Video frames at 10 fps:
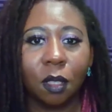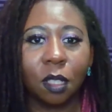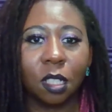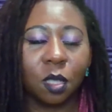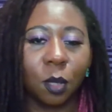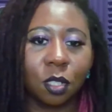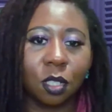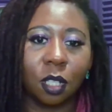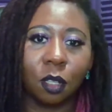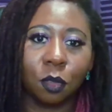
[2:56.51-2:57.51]
and especially
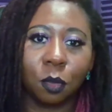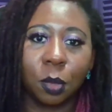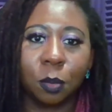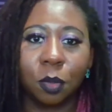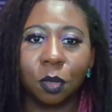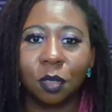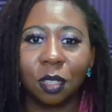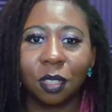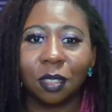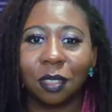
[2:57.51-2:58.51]
not older people.
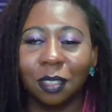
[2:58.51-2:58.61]
And